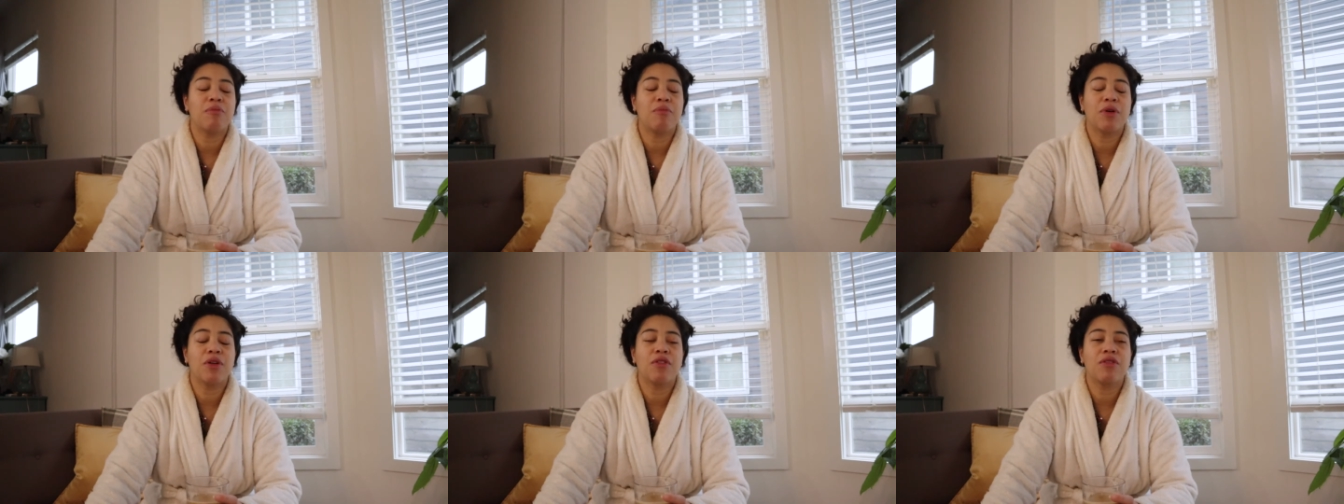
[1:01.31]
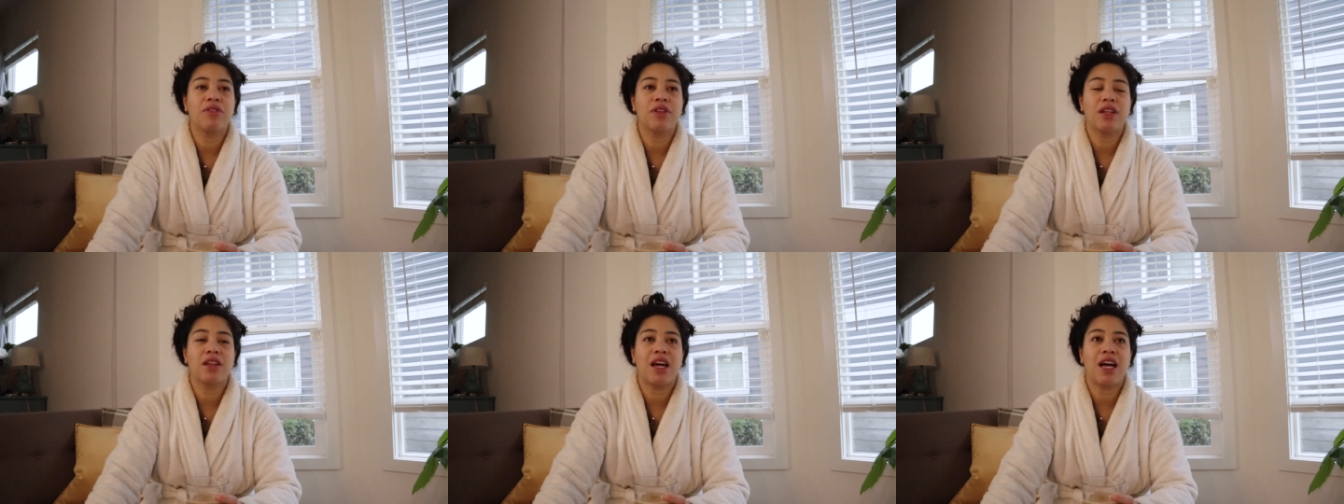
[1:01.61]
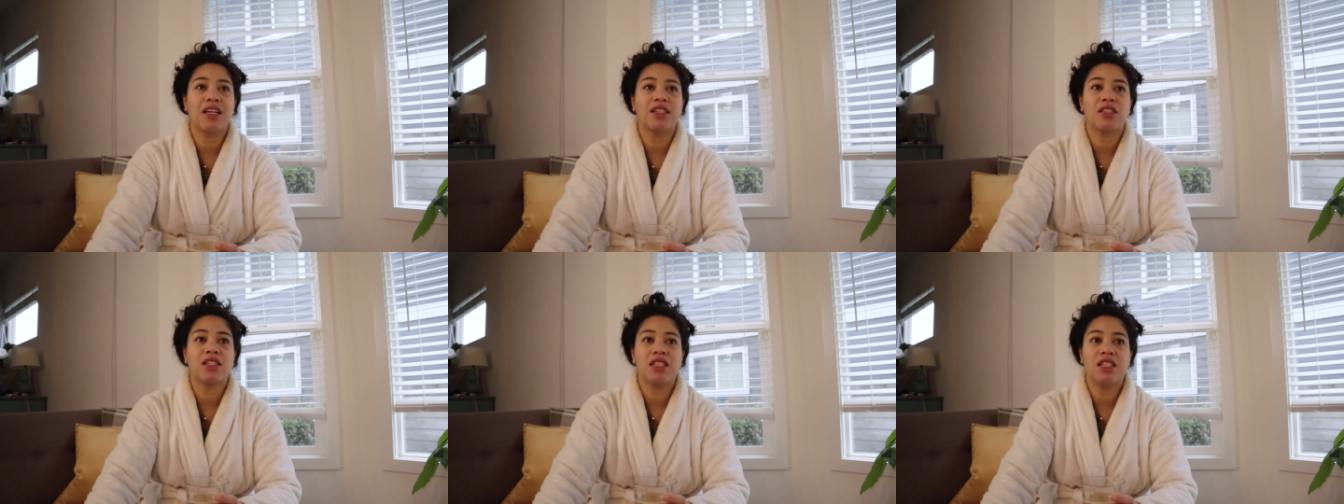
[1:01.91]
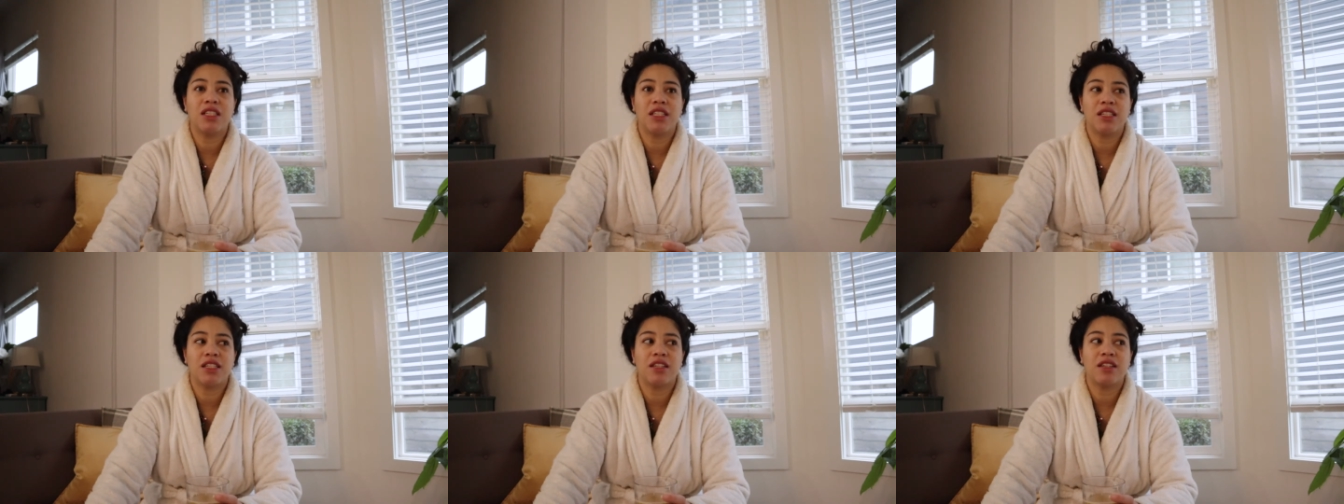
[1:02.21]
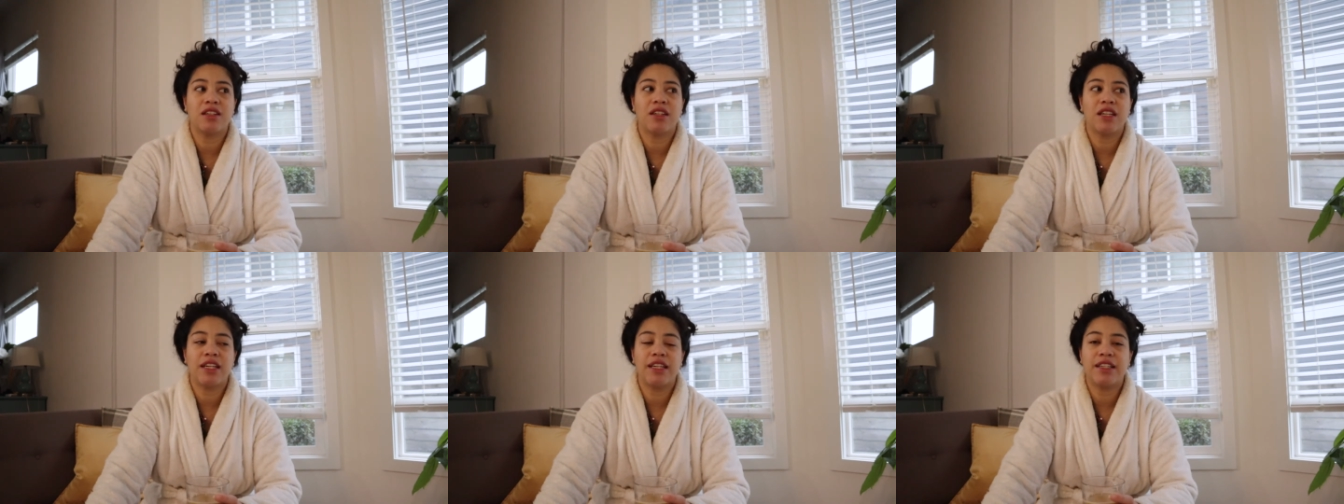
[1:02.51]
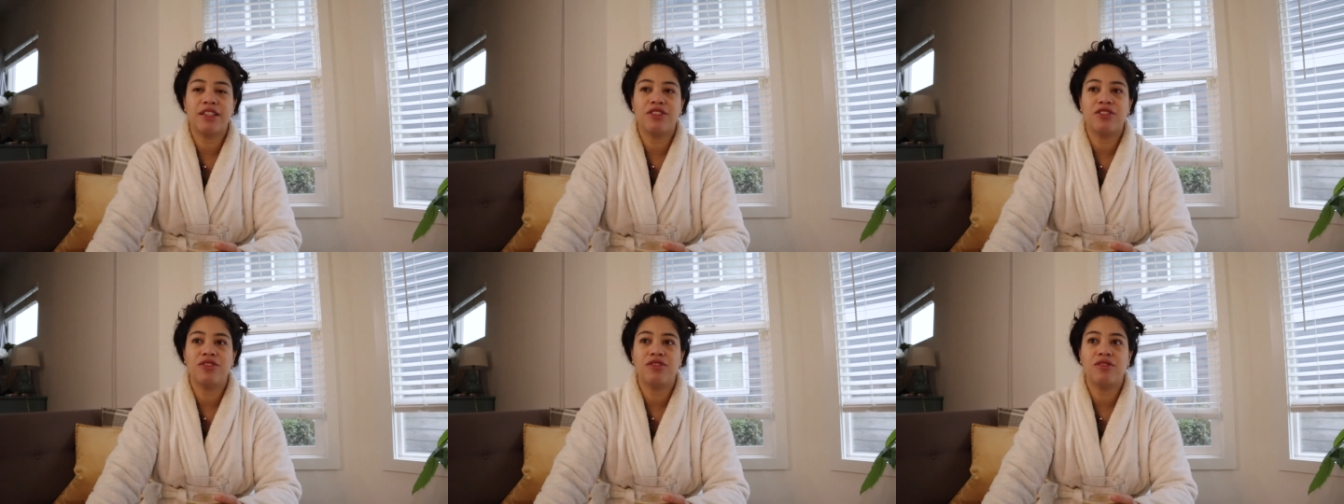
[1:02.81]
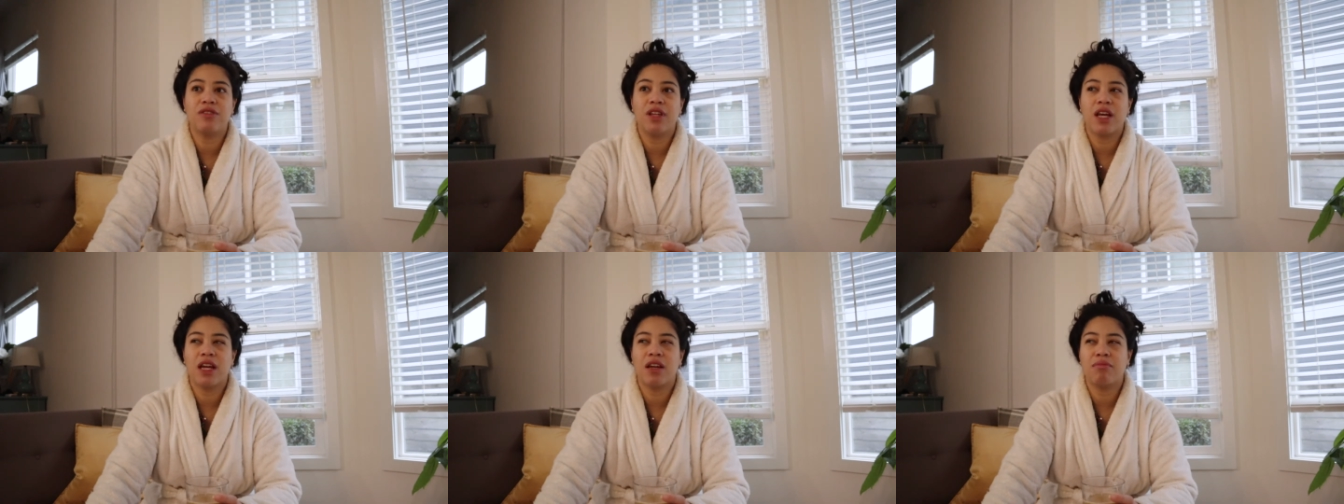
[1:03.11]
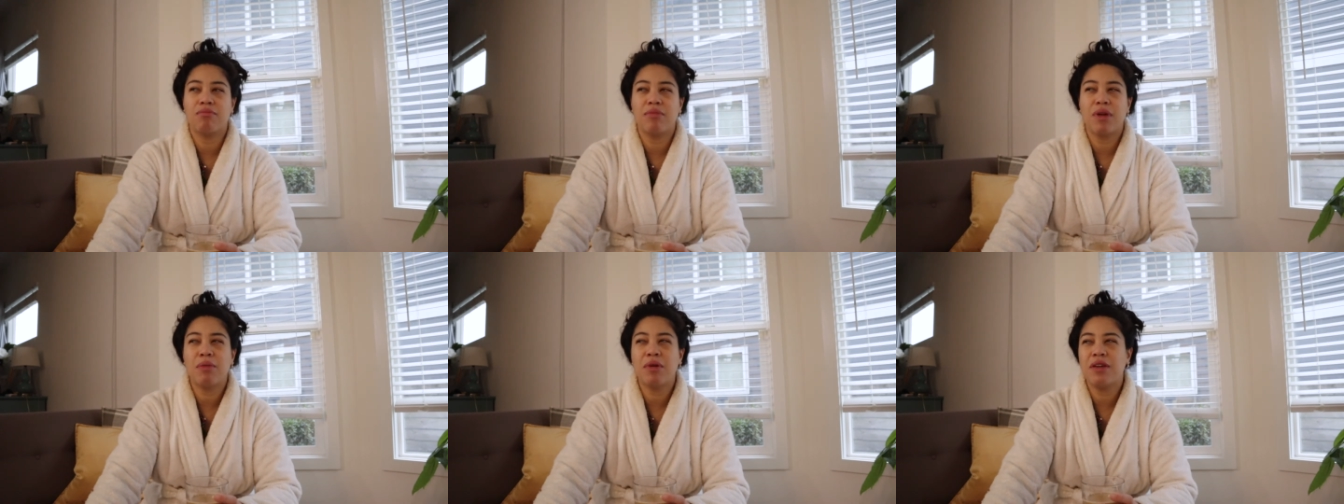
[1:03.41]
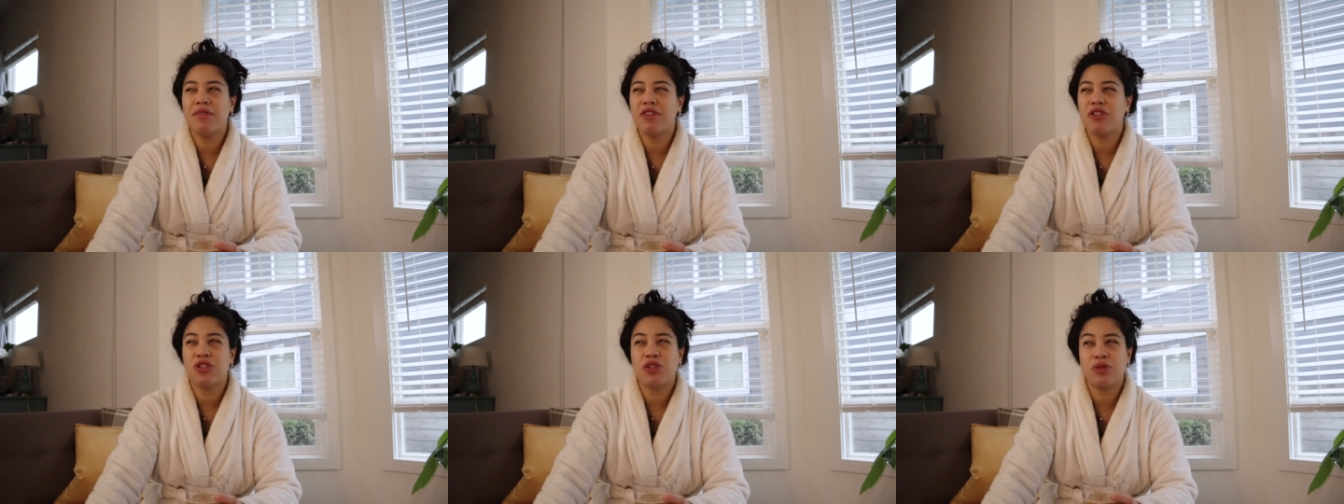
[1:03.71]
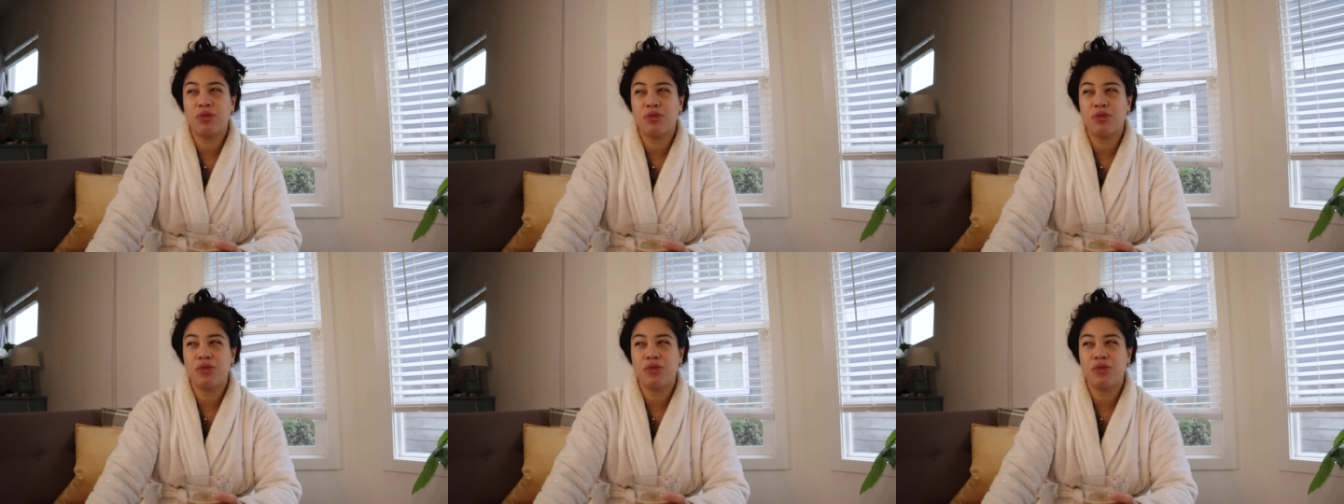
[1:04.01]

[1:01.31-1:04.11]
but over the last year and like maybe even 2